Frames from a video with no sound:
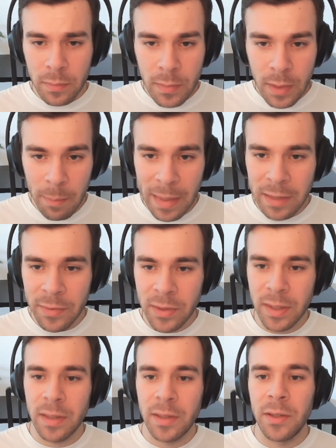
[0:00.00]

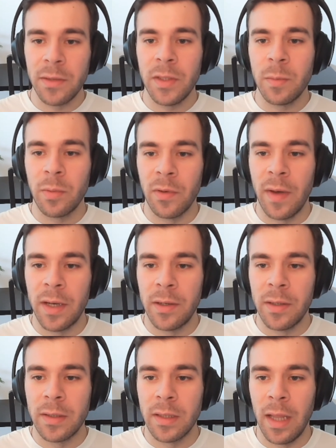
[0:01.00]
Metaverse-as-a-service
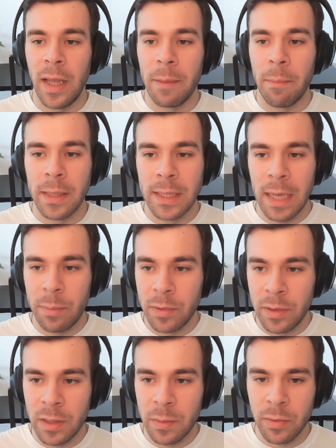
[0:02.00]
providers like
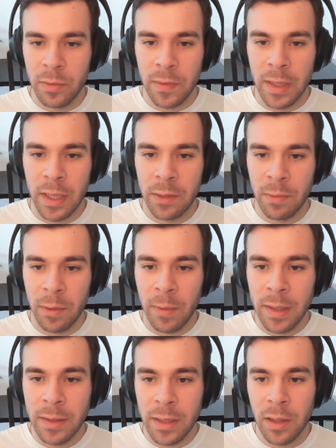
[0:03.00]
Metapolis provide
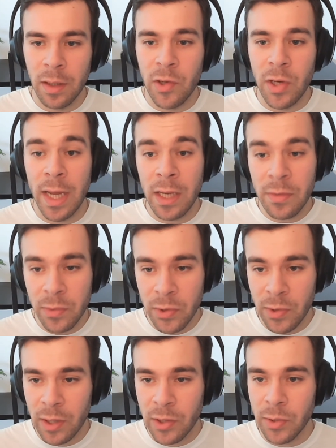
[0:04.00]
required technology and
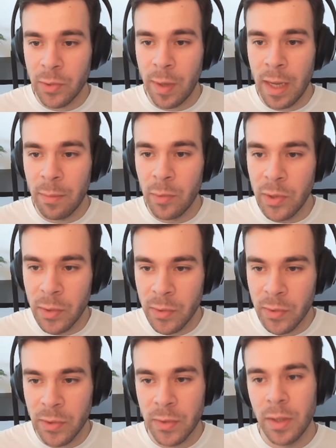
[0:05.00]
infrastructure to enable
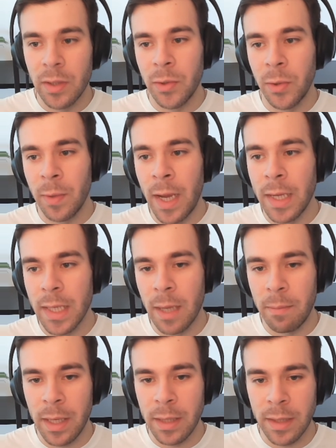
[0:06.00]
users to create and
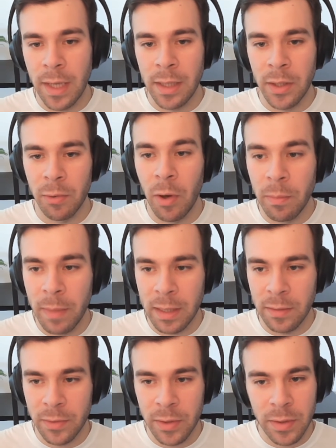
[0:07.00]
maintain their own
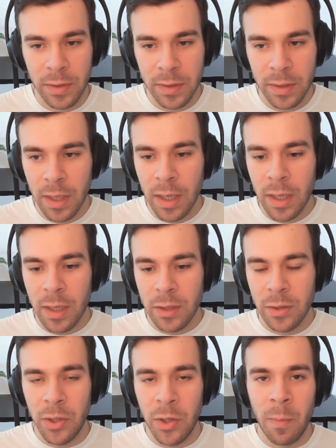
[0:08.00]
metaverses.
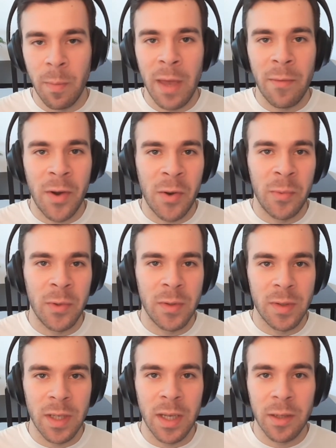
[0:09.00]
So you may very well
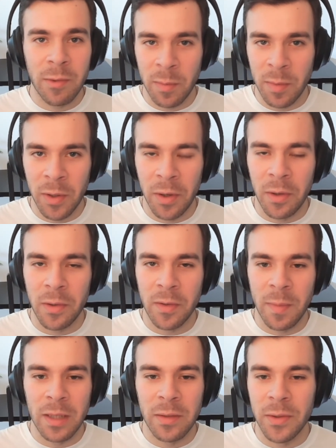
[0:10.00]
see Crypto Oracle's
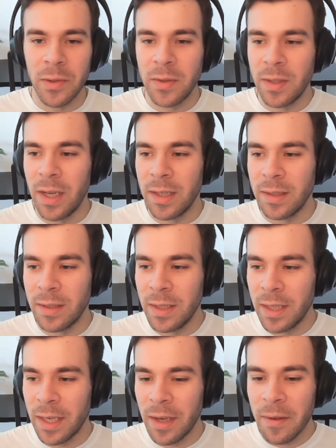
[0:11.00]
metaverse in Zilliqa.